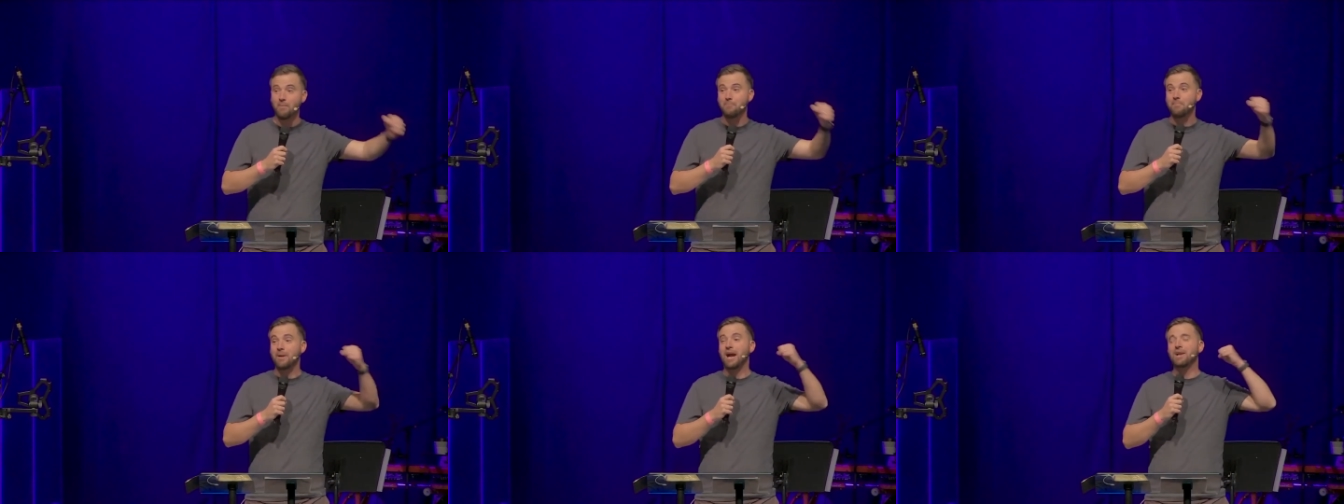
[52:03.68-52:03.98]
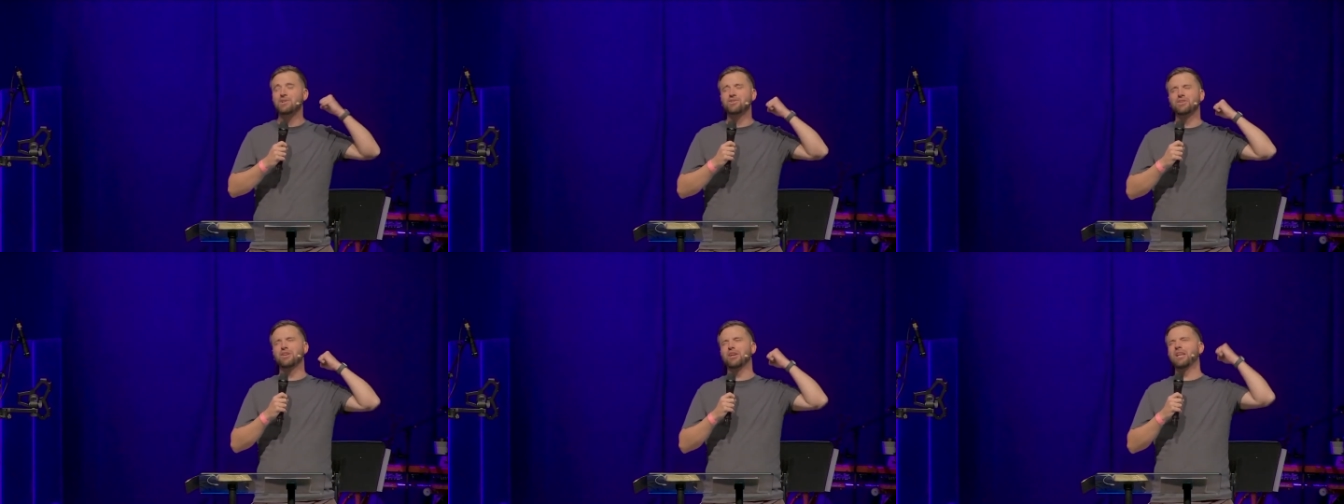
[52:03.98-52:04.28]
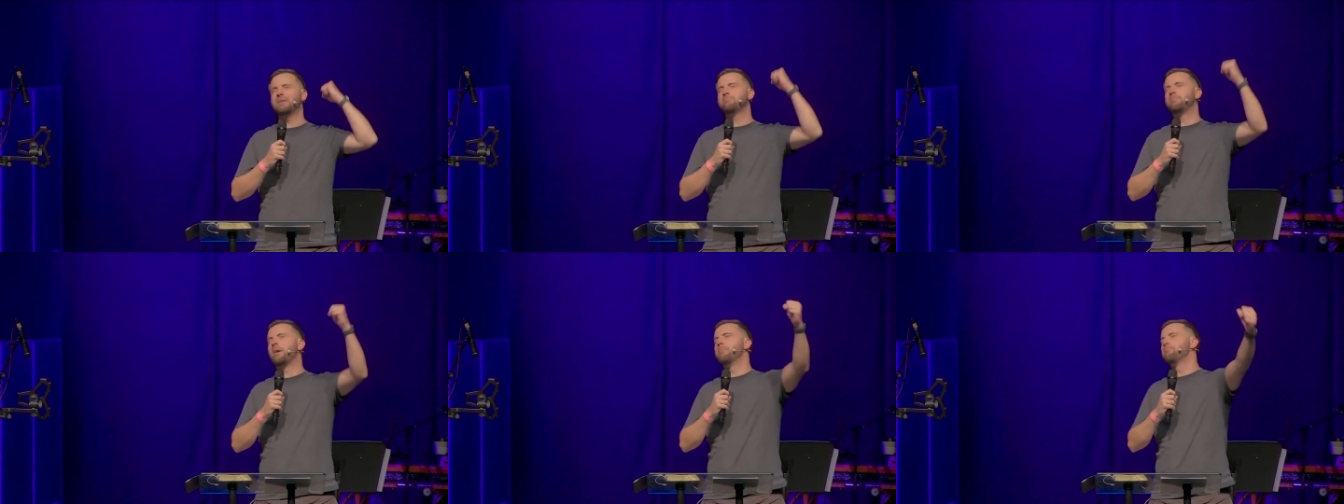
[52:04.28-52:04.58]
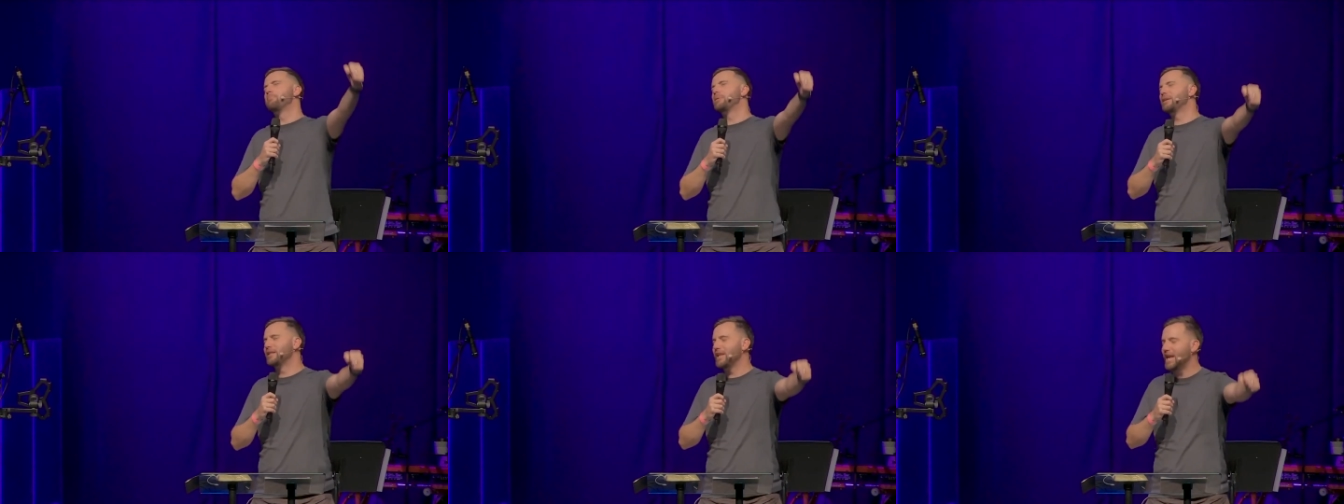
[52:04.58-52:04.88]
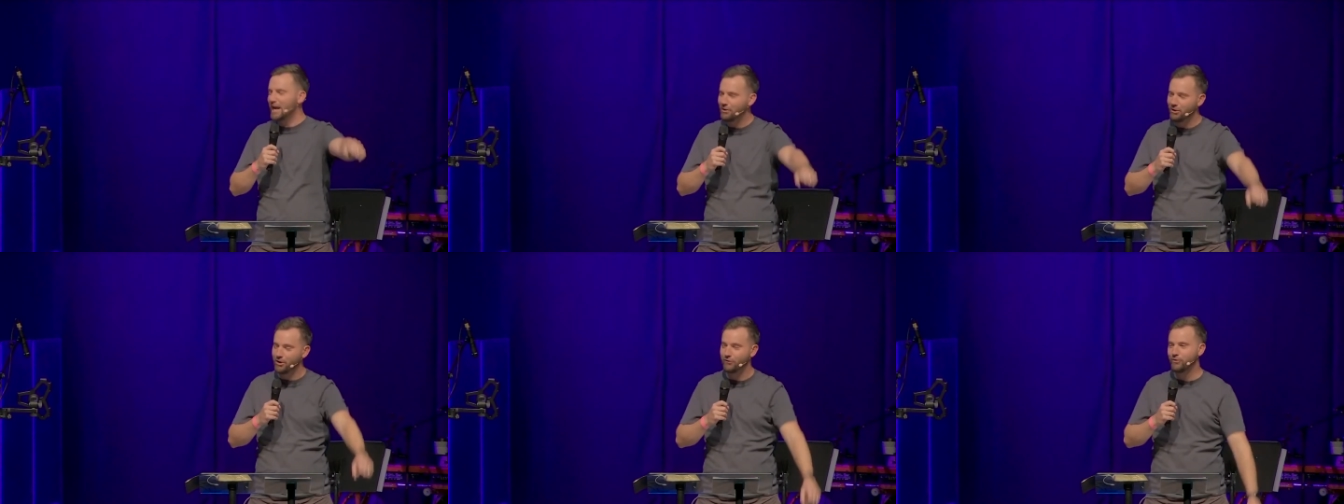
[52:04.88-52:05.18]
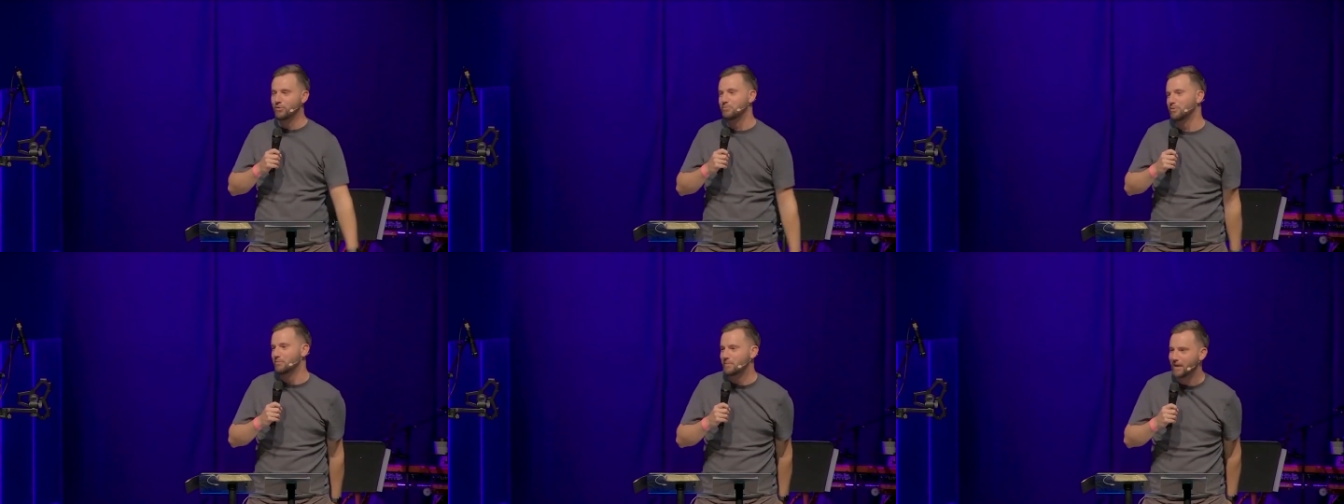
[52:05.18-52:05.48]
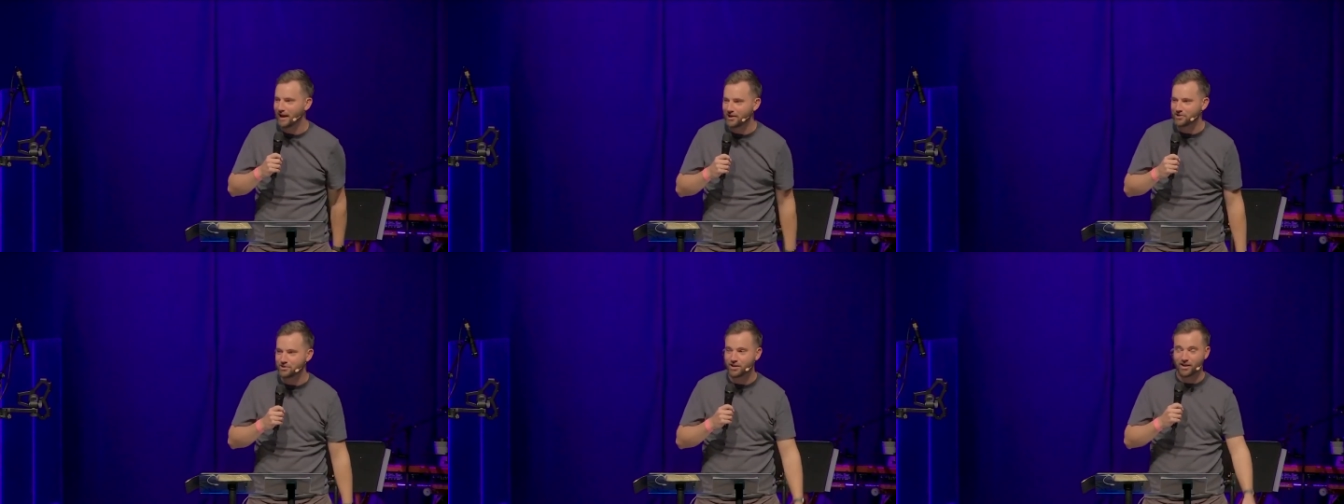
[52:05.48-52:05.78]
passionately pumping the air at a football
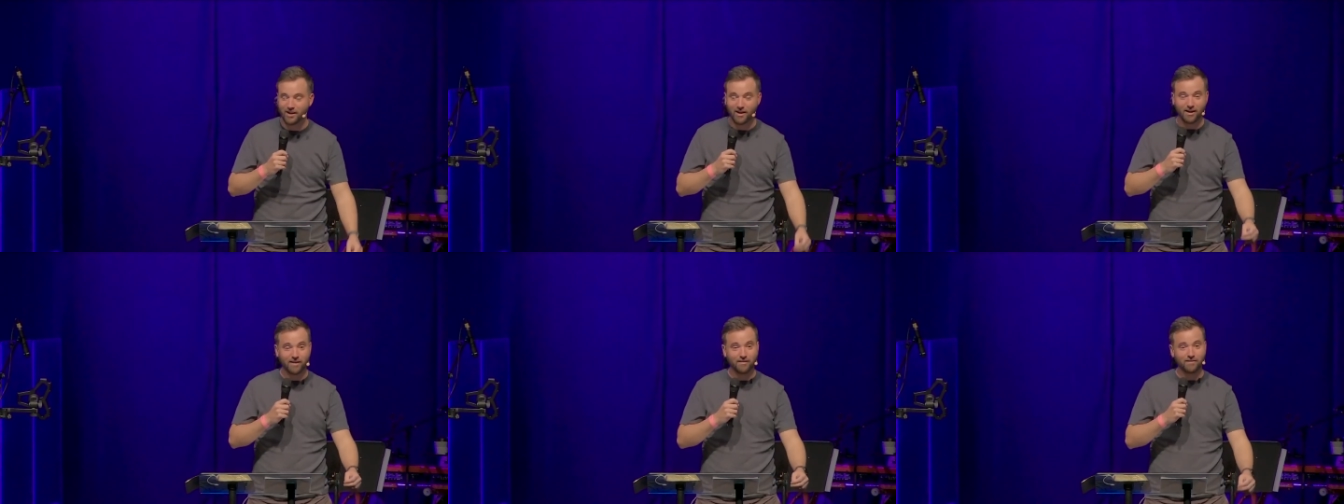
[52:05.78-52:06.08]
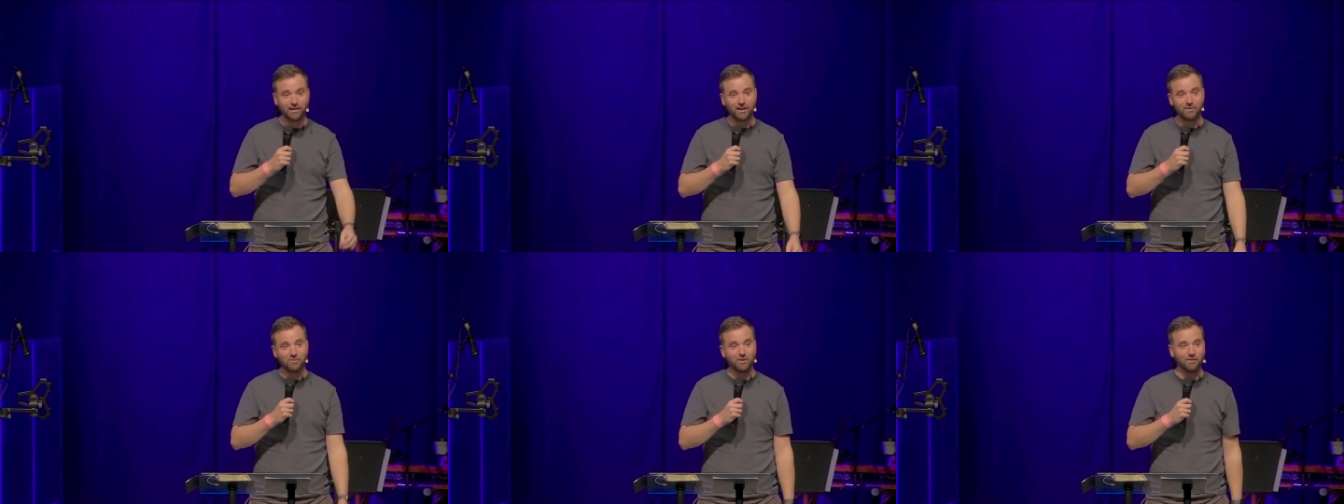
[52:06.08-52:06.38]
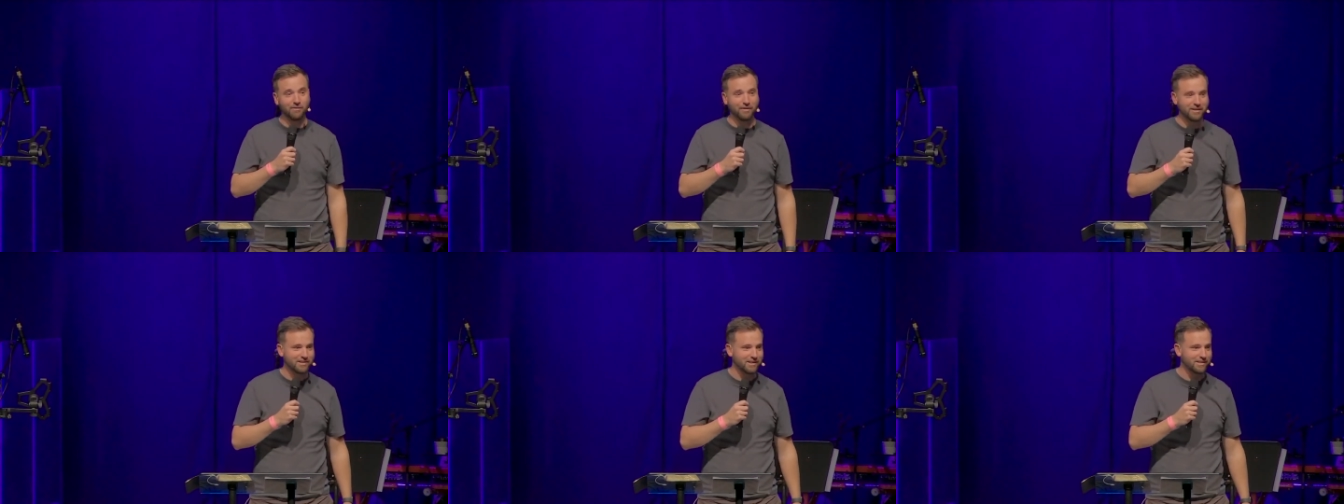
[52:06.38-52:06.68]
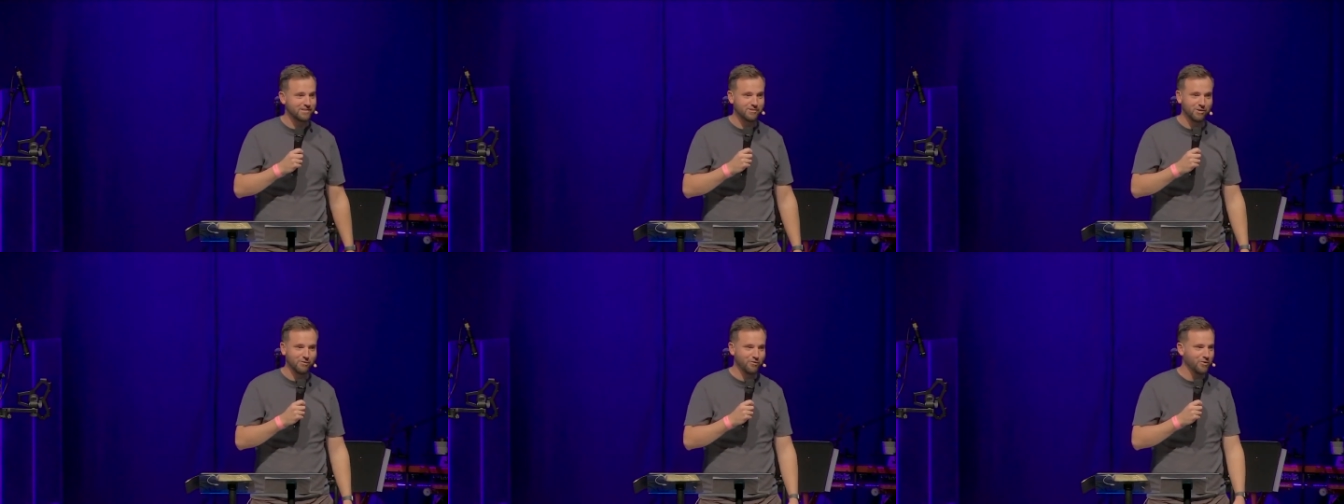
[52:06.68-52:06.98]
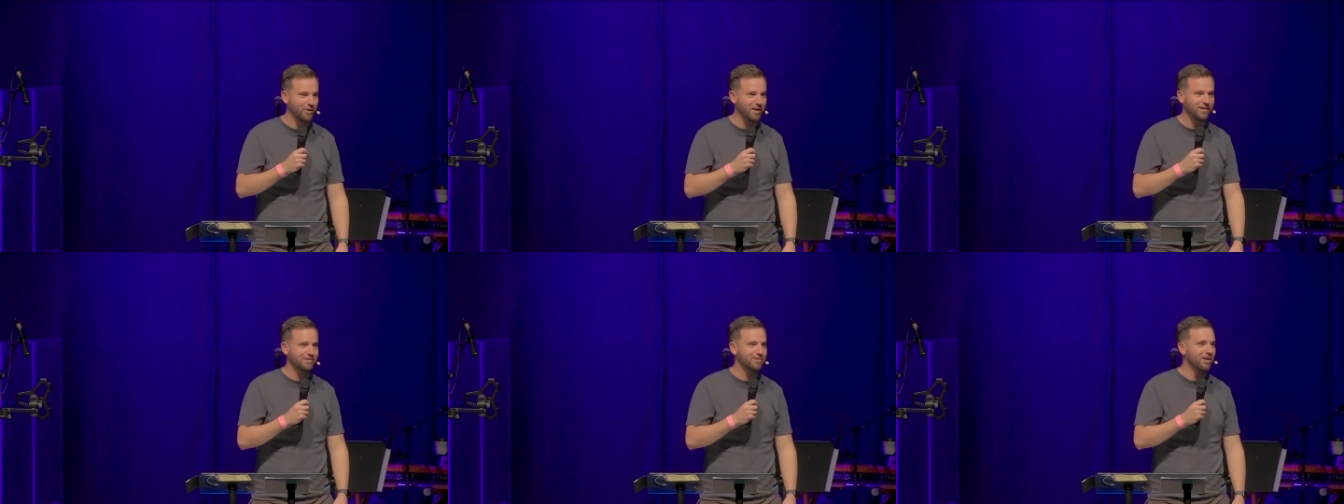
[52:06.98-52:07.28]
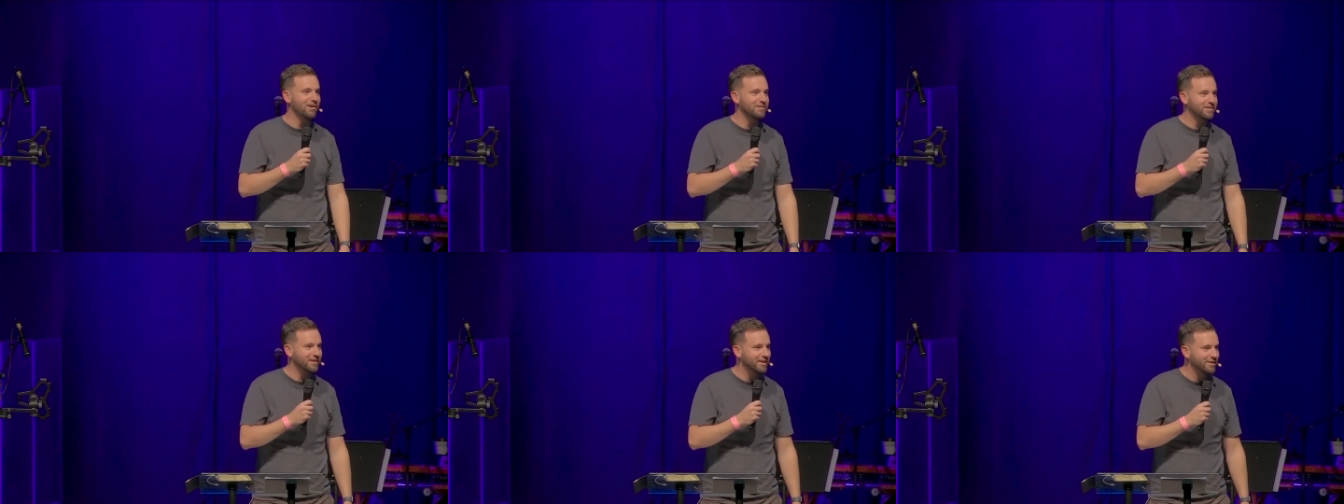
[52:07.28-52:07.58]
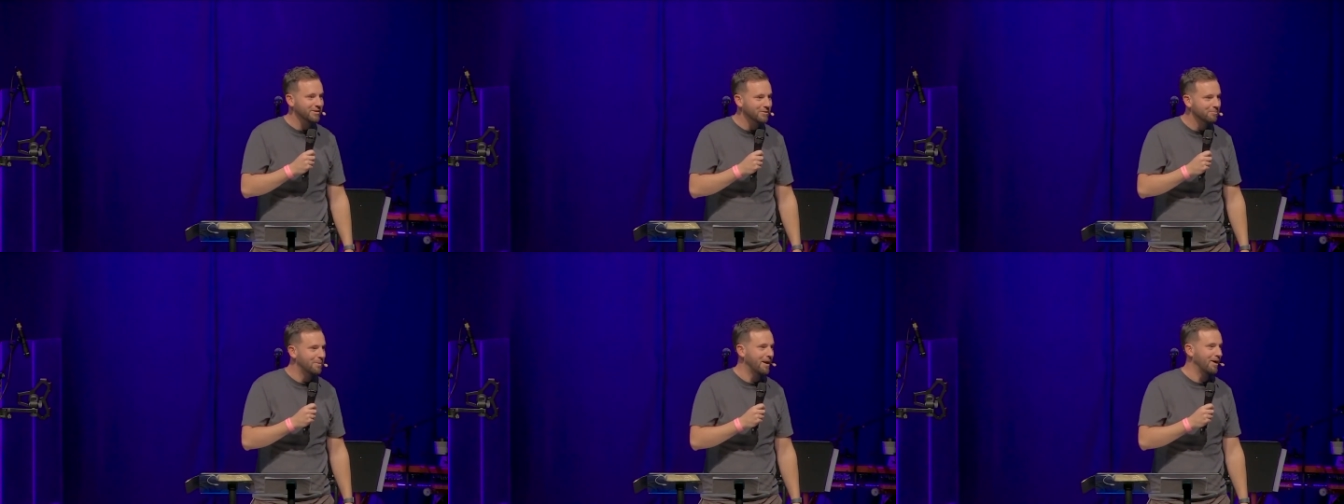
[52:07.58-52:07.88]
match and think, well, this is not very exciting in
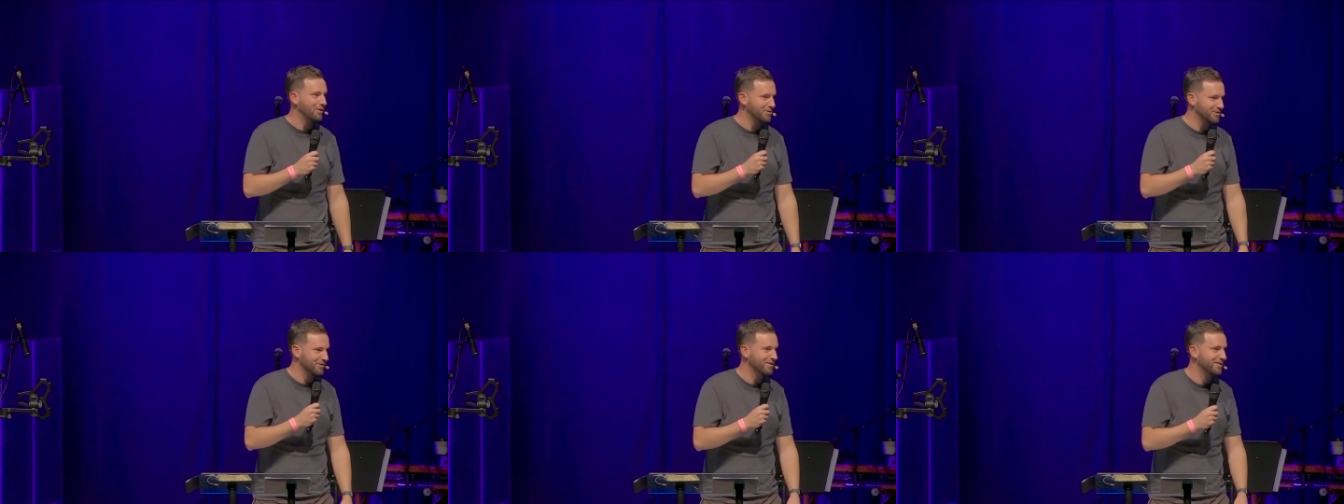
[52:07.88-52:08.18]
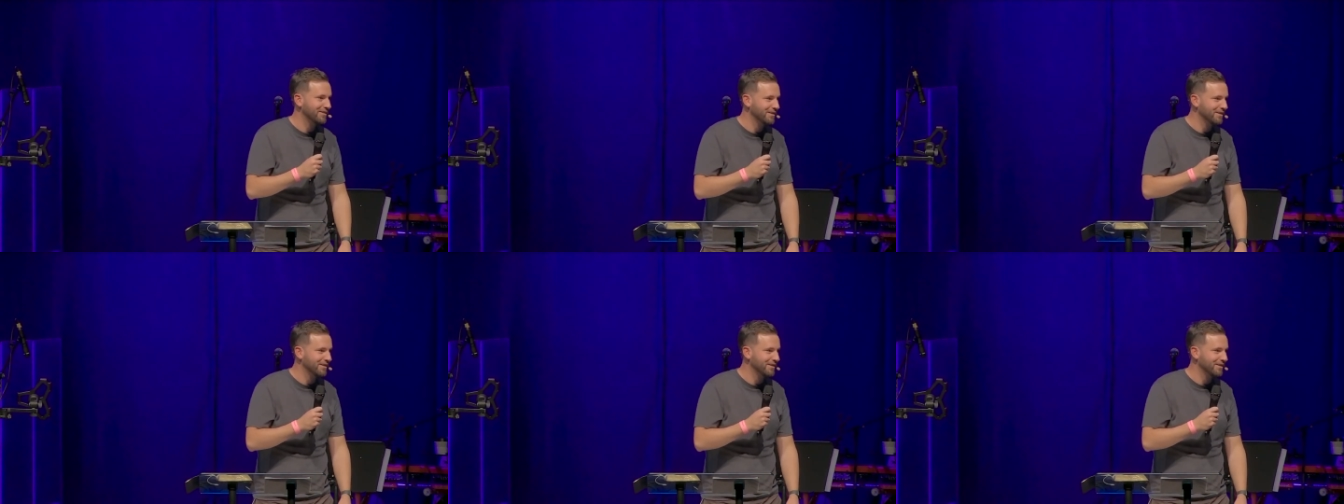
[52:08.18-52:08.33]
comparison.